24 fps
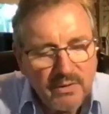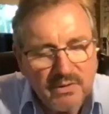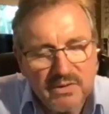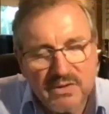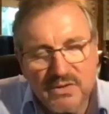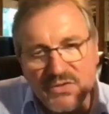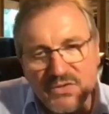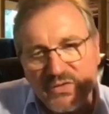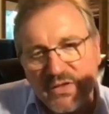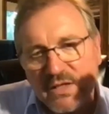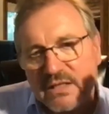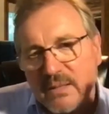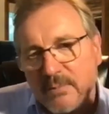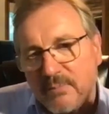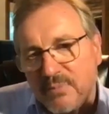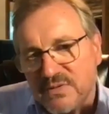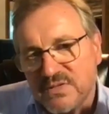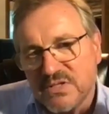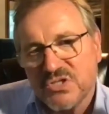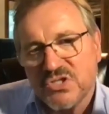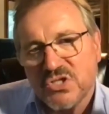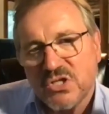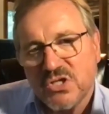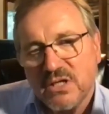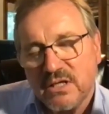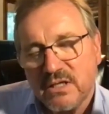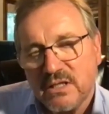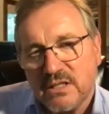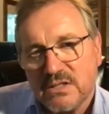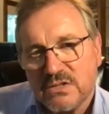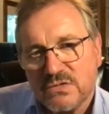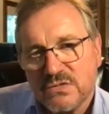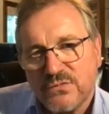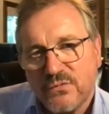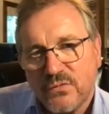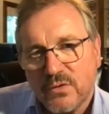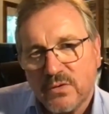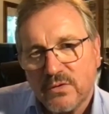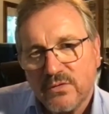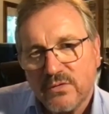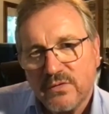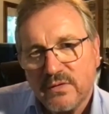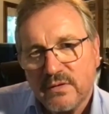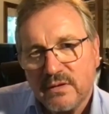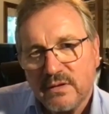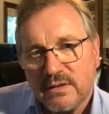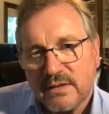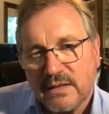do you think the position is for
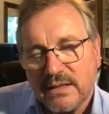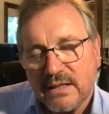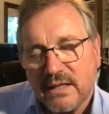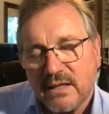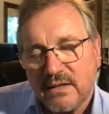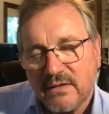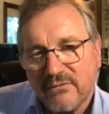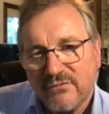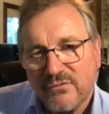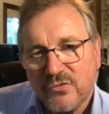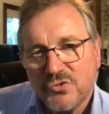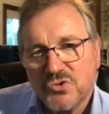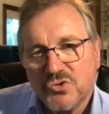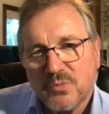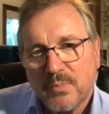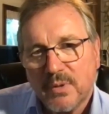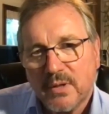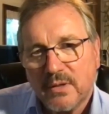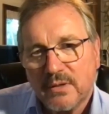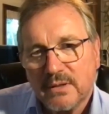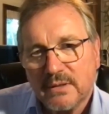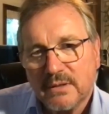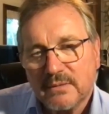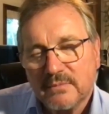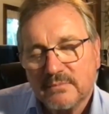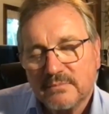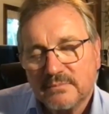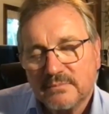the Canadian Future Party?